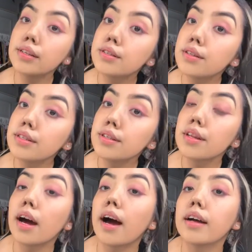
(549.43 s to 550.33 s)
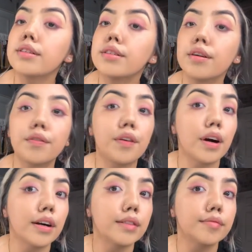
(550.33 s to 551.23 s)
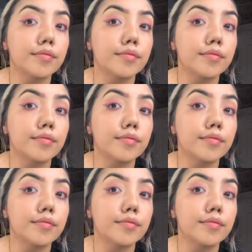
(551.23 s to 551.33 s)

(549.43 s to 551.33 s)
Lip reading: So these are the eyes so far.